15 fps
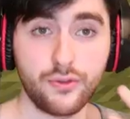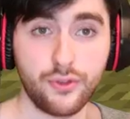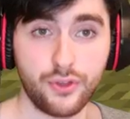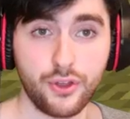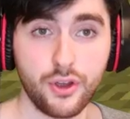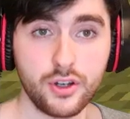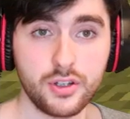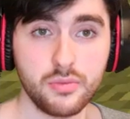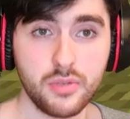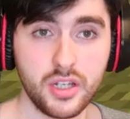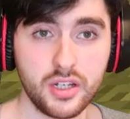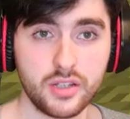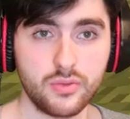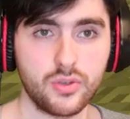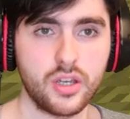30
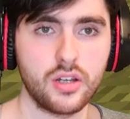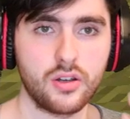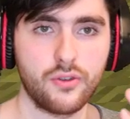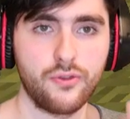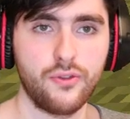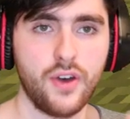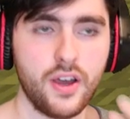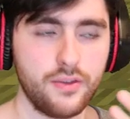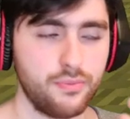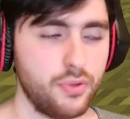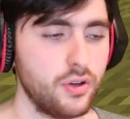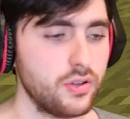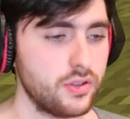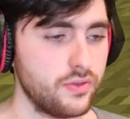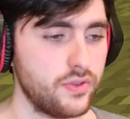meters we get our 5
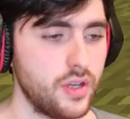points of